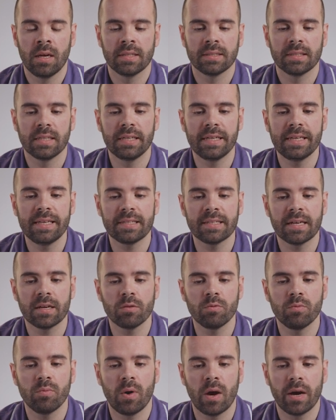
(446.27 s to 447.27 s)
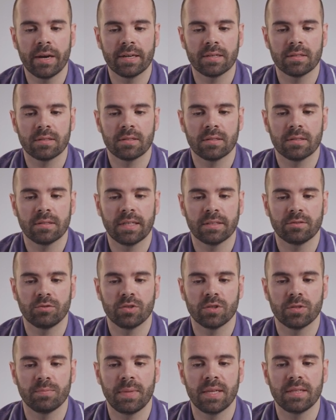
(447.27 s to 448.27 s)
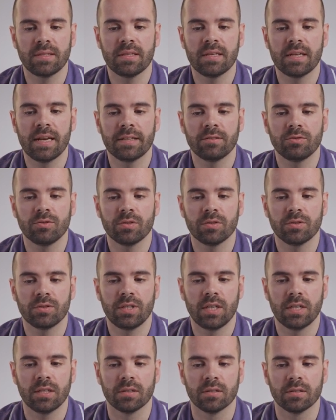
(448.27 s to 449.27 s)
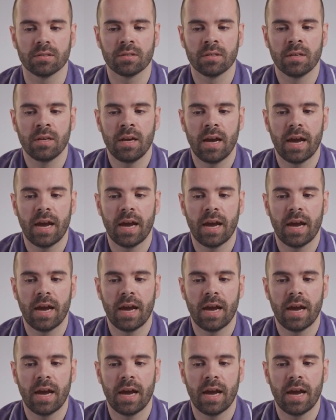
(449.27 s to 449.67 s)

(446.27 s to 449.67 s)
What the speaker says: The leads are the wires that transmit the electrical signals